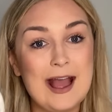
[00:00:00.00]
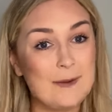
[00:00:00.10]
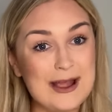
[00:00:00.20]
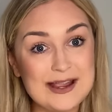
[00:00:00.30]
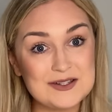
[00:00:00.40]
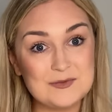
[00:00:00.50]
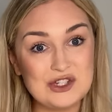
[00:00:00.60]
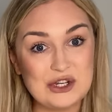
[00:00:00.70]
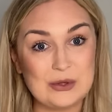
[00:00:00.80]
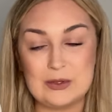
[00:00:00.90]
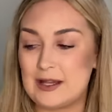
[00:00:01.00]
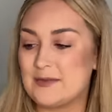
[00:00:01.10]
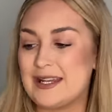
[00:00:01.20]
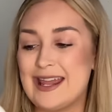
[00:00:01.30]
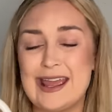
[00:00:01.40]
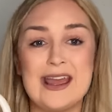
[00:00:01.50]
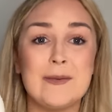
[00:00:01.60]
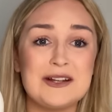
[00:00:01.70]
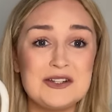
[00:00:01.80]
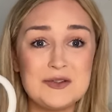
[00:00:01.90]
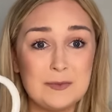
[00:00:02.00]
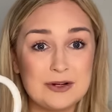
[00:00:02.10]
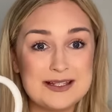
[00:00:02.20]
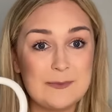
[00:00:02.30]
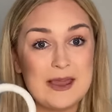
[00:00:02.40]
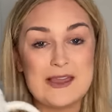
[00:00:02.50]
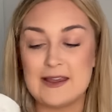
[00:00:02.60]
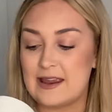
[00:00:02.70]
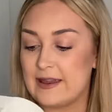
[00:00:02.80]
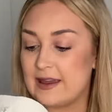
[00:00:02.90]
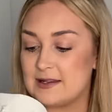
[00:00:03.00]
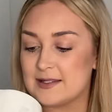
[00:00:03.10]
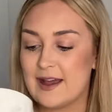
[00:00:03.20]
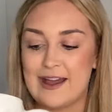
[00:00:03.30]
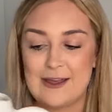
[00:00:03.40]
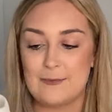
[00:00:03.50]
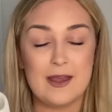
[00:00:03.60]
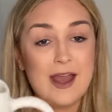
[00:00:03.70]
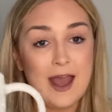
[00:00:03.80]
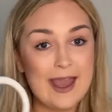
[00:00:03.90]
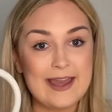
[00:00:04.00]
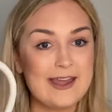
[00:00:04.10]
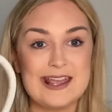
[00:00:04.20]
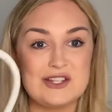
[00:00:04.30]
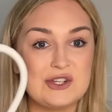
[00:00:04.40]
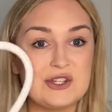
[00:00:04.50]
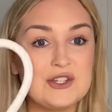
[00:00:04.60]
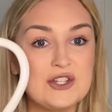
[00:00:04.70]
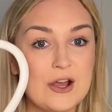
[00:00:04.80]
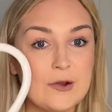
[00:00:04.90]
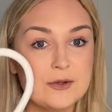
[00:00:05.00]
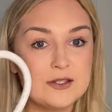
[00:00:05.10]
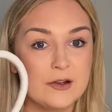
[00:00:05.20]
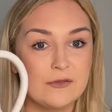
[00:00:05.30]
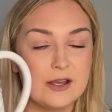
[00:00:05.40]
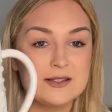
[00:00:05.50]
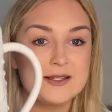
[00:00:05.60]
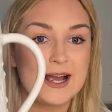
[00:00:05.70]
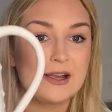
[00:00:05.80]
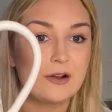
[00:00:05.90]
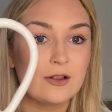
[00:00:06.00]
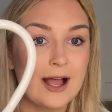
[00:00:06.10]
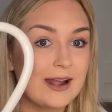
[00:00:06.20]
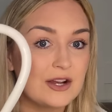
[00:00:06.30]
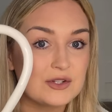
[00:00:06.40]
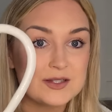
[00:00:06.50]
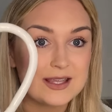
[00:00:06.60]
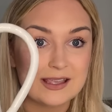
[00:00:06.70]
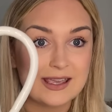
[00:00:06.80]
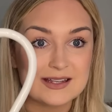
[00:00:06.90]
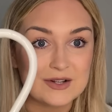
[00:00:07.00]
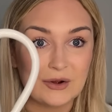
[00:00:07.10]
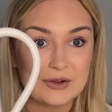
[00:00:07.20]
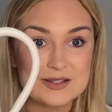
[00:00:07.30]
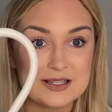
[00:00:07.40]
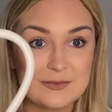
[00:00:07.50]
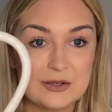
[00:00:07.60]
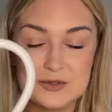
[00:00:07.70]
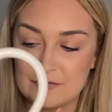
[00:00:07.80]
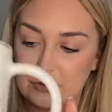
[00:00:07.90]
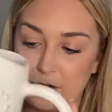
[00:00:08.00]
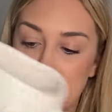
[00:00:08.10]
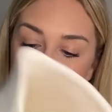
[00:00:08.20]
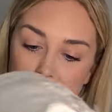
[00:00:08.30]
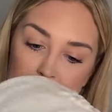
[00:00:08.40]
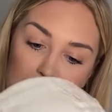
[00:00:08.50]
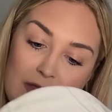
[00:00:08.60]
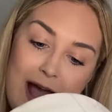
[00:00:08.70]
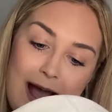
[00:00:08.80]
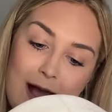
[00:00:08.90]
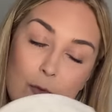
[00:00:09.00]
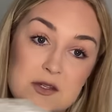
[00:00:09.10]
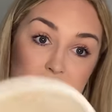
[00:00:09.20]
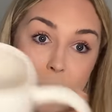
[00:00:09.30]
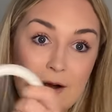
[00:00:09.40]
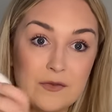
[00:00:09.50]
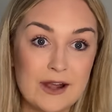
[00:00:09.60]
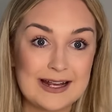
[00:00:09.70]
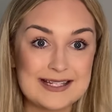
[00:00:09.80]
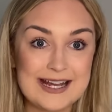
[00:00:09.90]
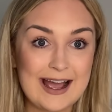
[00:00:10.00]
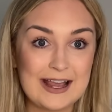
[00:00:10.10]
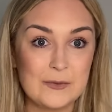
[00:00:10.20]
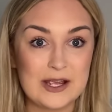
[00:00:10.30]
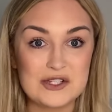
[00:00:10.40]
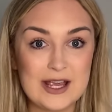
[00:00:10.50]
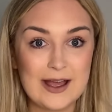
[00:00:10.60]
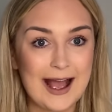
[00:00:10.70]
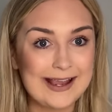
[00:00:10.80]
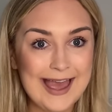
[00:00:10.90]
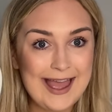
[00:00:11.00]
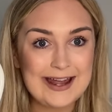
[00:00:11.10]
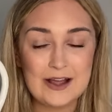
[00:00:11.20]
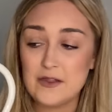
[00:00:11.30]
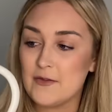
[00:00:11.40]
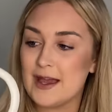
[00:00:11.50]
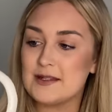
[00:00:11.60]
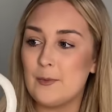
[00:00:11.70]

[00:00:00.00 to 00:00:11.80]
I might get some tulips in here. Imagine some pretty peonies. Um, it's just so, so versatile. And I just think it's honestly beautiful. So that was twelve ninety nine, which again, I think that is a